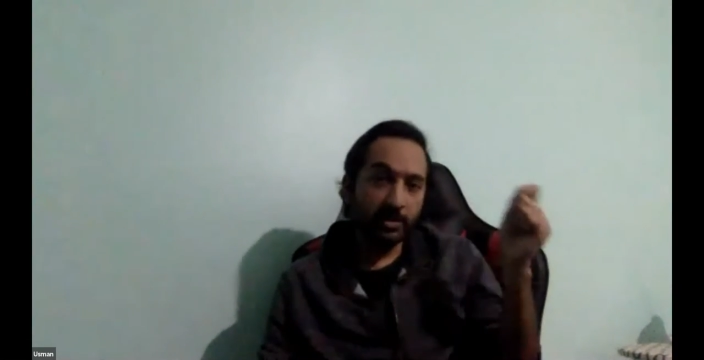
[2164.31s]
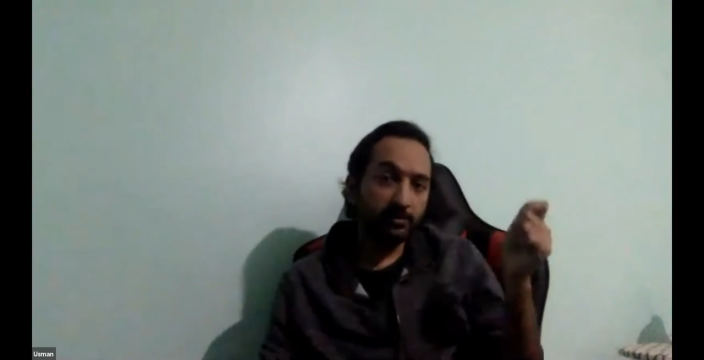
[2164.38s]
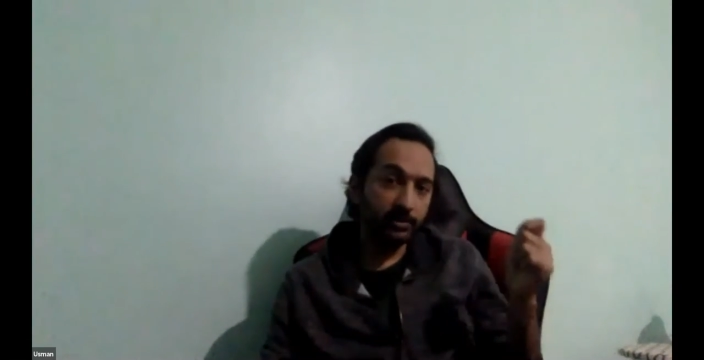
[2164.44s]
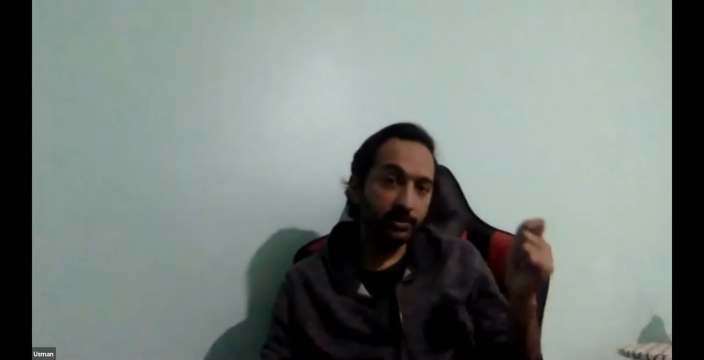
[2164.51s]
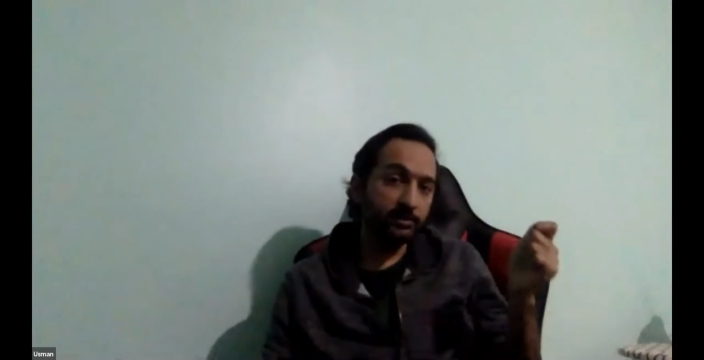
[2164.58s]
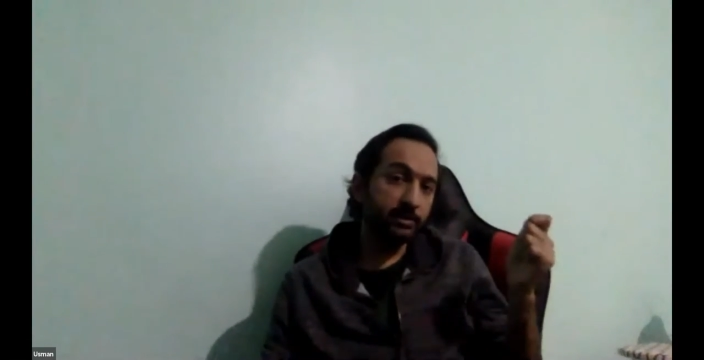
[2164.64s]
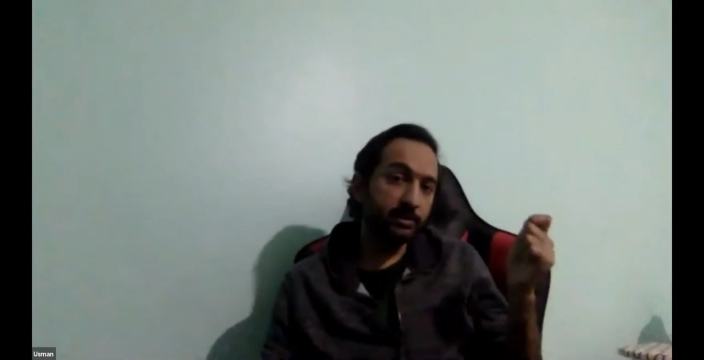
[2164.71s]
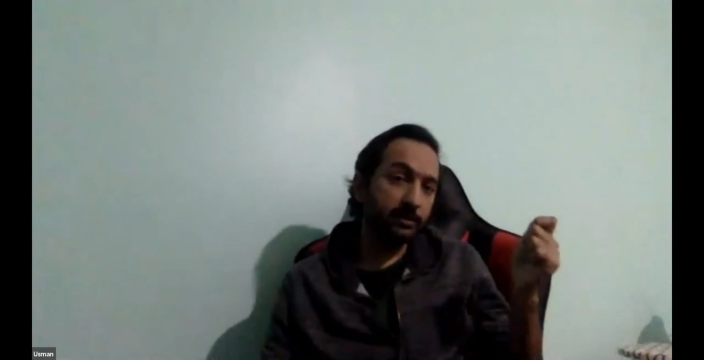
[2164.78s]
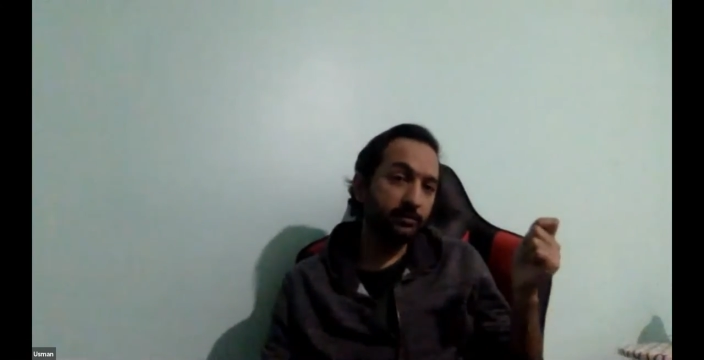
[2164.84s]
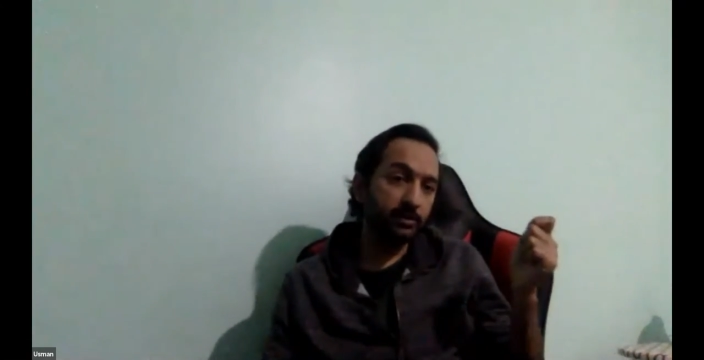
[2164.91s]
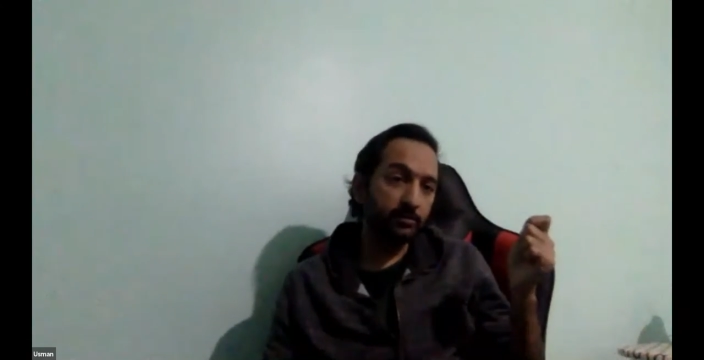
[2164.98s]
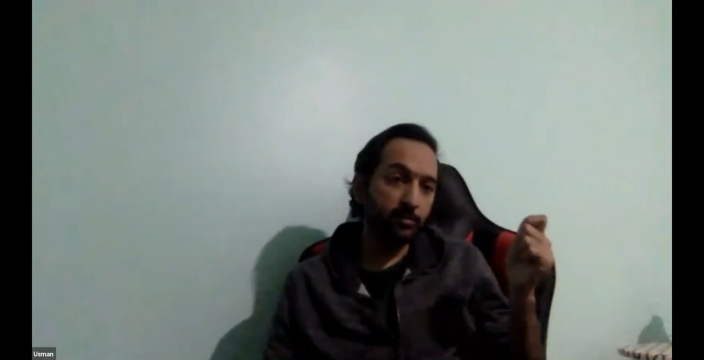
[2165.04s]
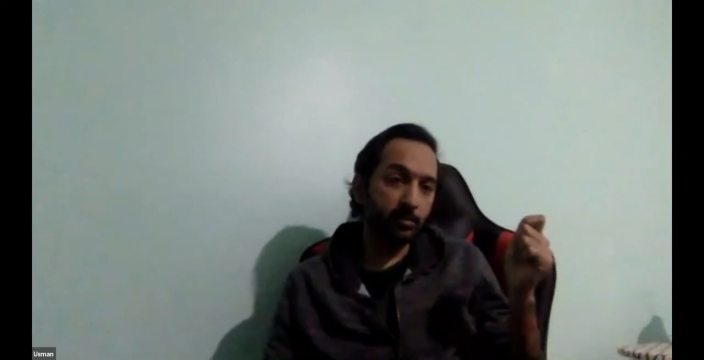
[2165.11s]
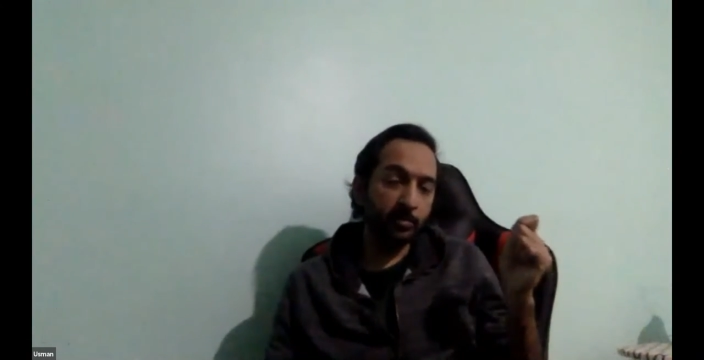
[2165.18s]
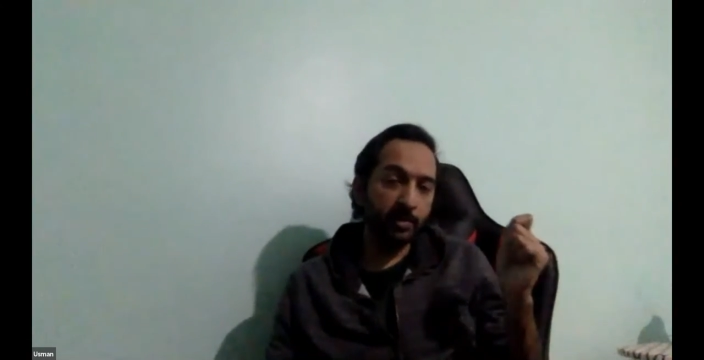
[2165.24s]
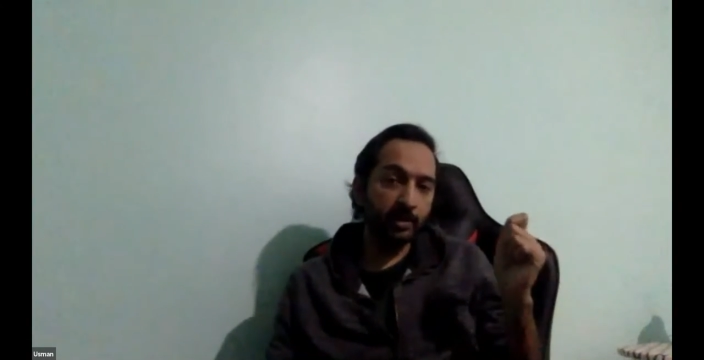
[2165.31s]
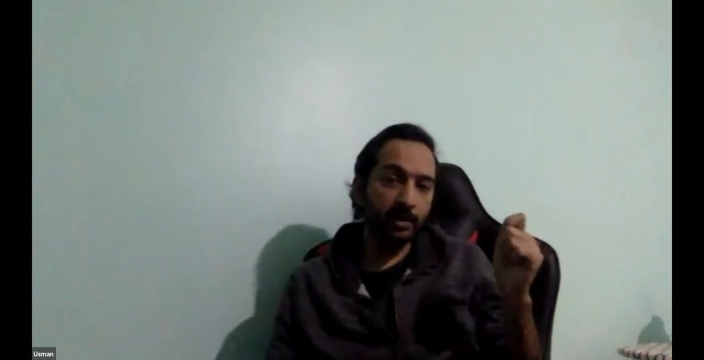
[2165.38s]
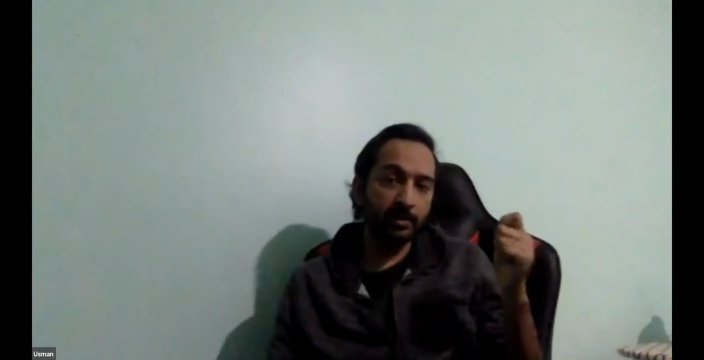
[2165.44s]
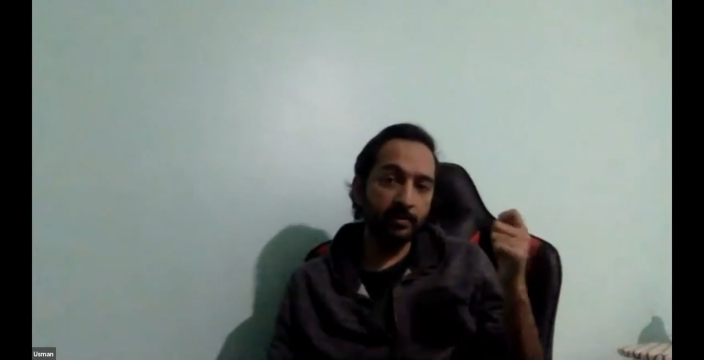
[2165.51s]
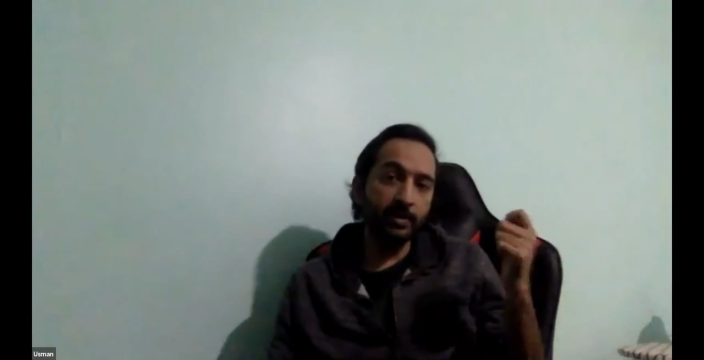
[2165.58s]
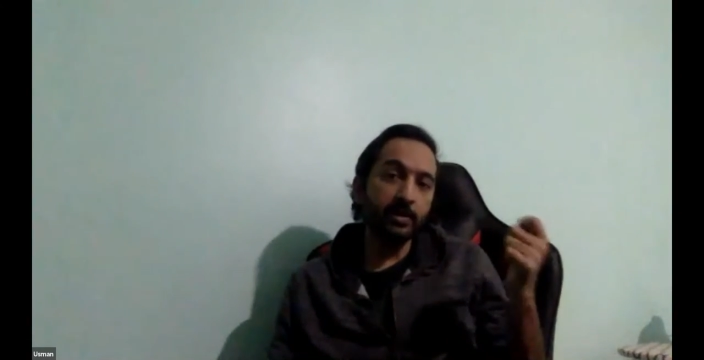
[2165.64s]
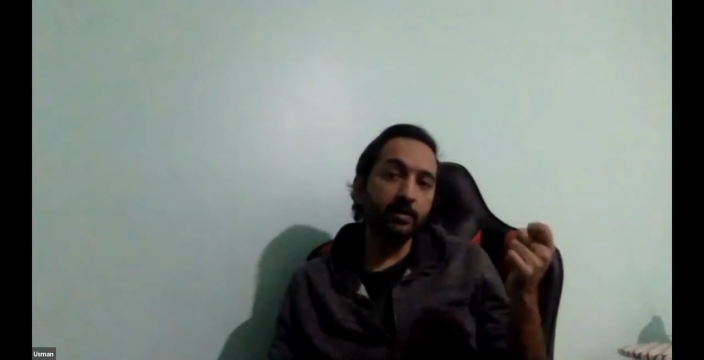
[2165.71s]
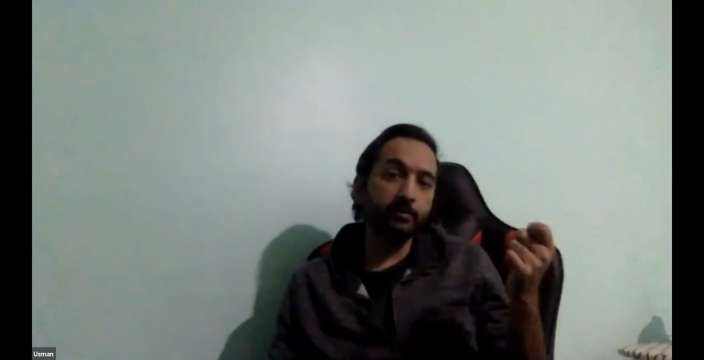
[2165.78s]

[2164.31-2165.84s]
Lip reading: cases, yes, it would be relevant.